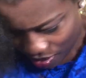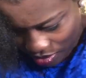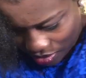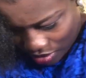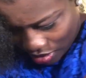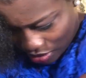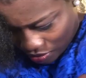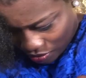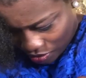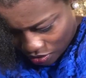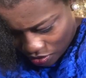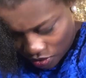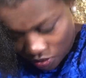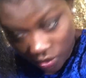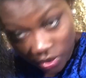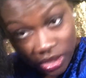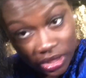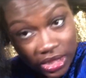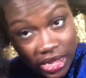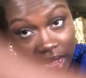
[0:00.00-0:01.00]
And we don't
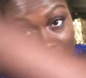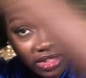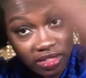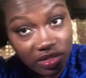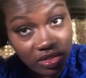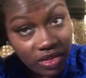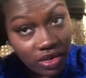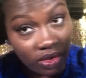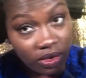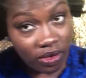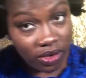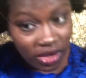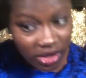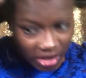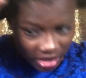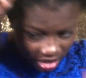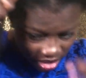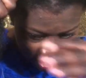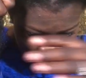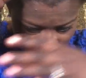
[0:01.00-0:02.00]
want that. So
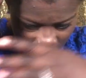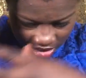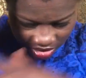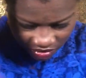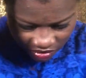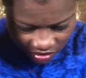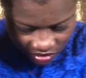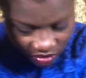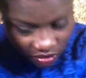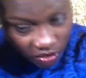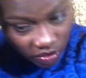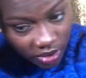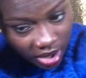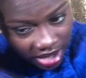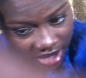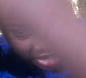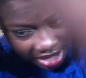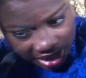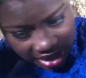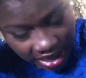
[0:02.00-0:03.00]
I just go right
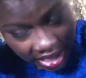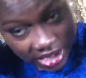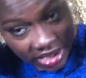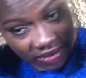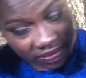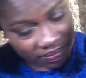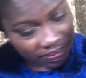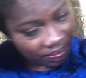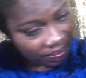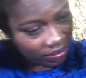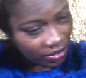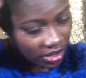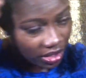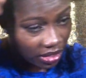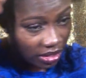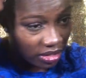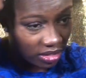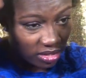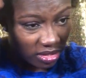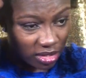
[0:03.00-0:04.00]
ahead
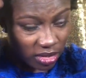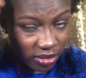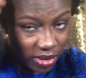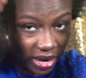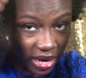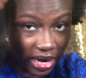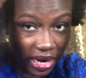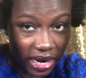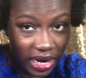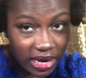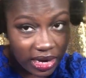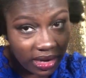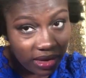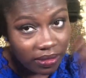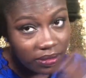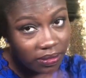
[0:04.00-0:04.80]
and thread.